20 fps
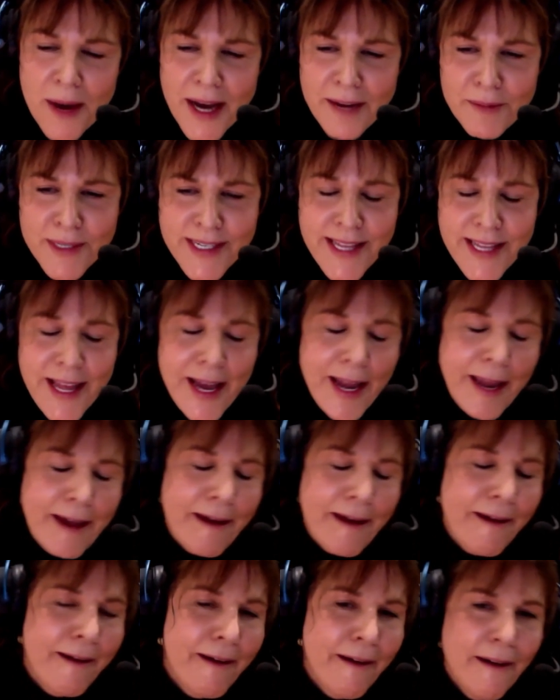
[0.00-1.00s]
I was like,
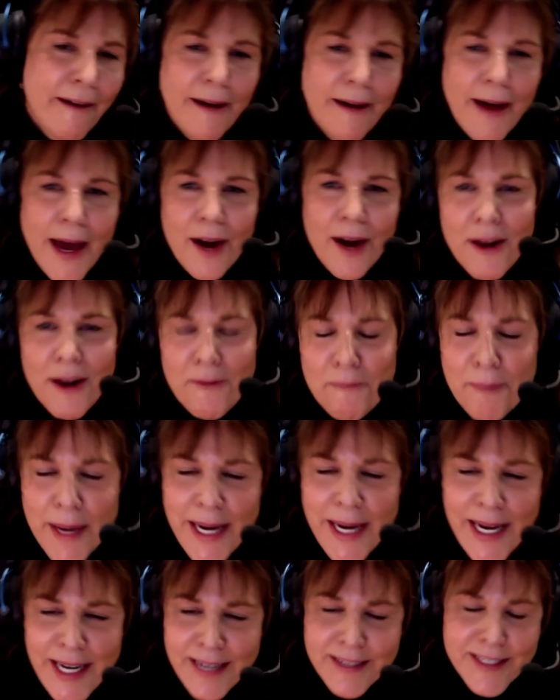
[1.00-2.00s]
"I don't have
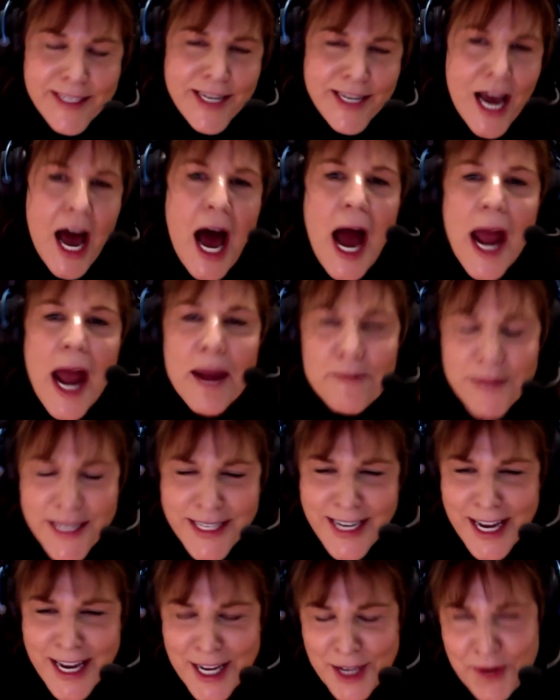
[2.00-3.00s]
money and time
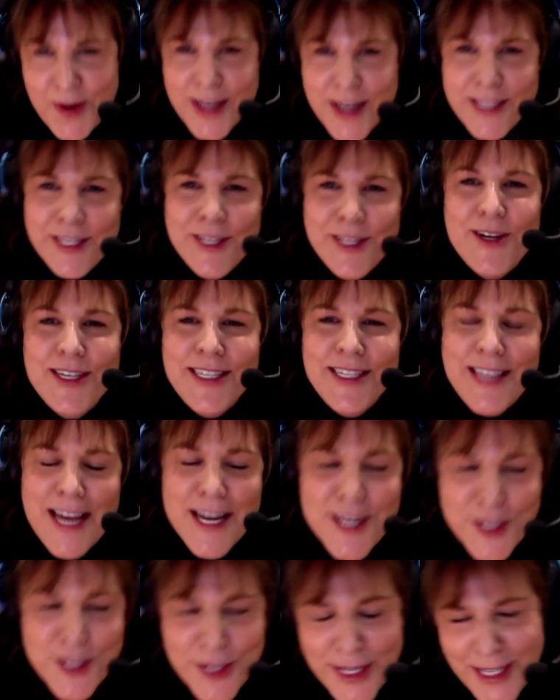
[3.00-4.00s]
to take you out to Los
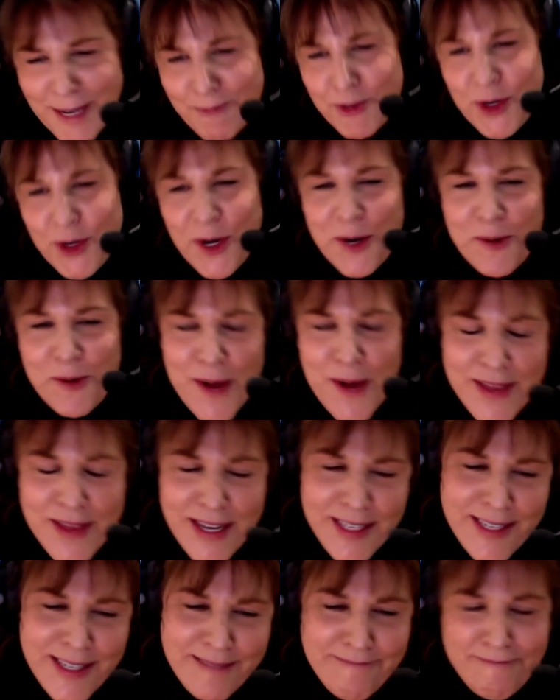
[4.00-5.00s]
Angeles. I'm trying to run
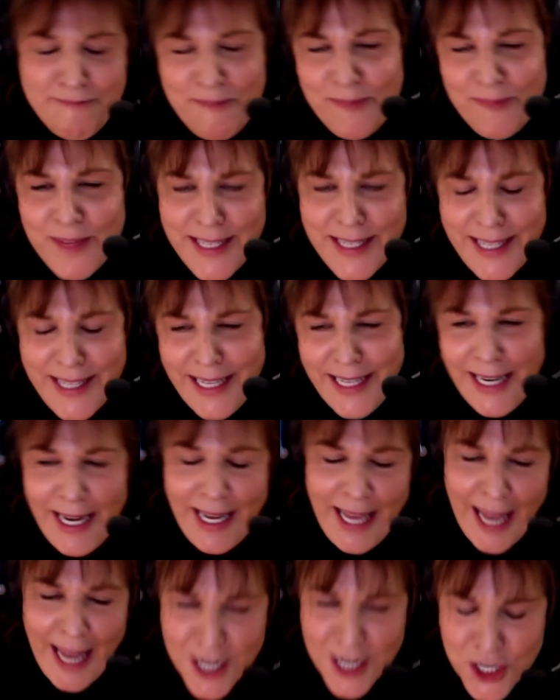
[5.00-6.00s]
this
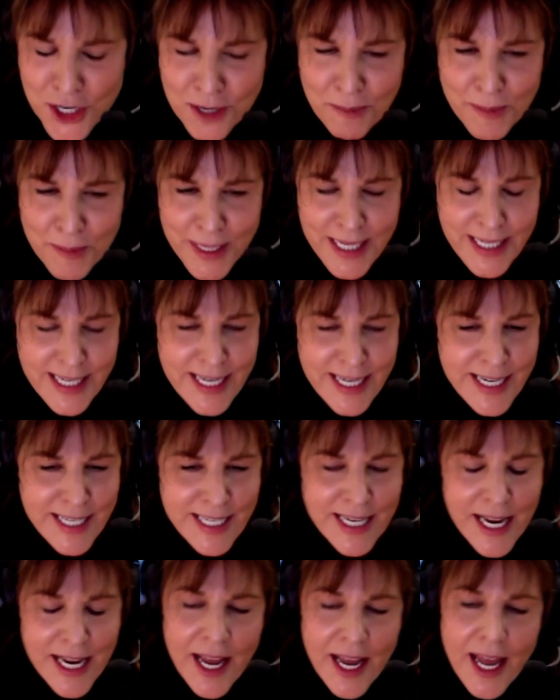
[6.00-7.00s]
litigation
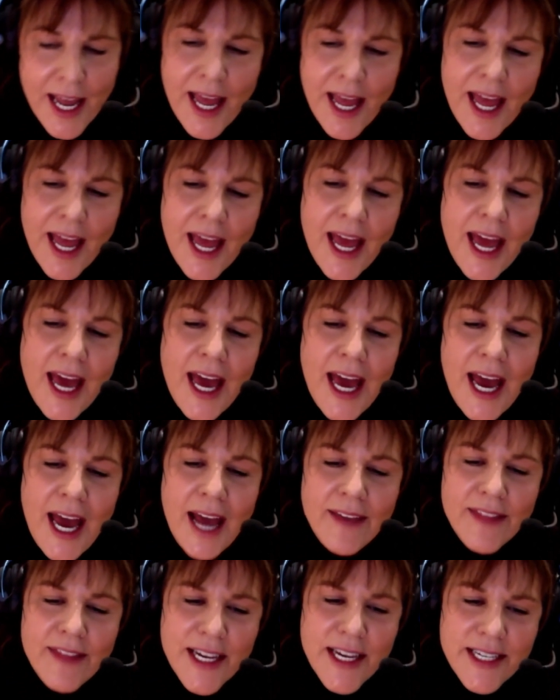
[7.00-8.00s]
business."
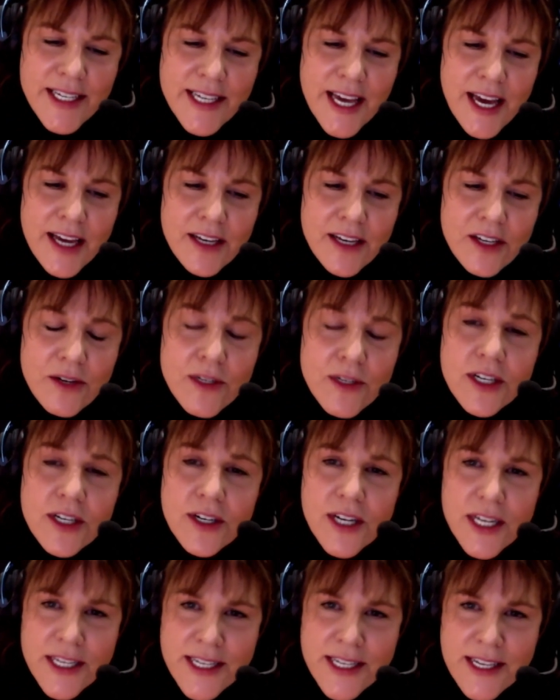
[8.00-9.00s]
And they said, "No,
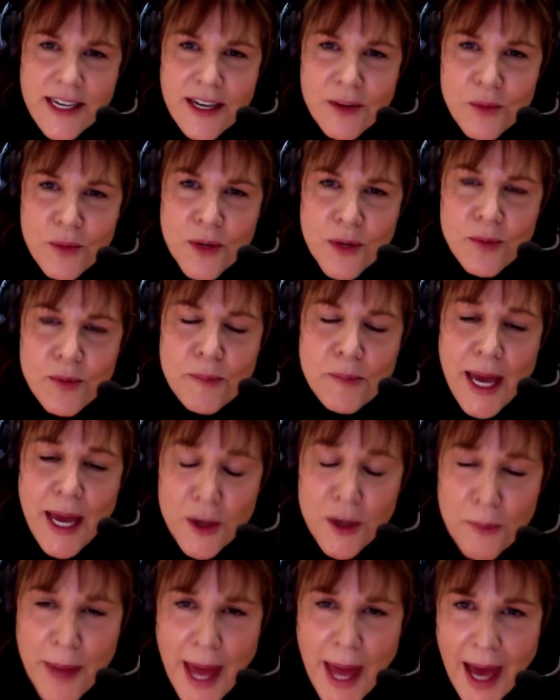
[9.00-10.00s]
seriously, we will pay
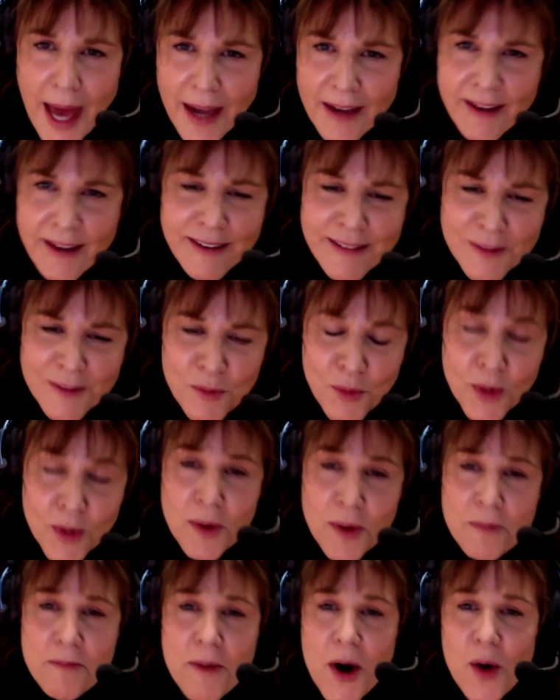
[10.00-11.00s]
you back. We
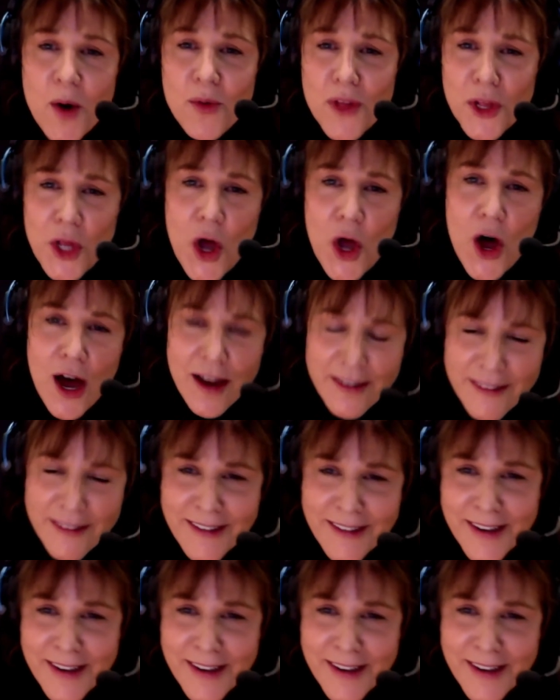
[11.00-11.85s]
will mow the lawn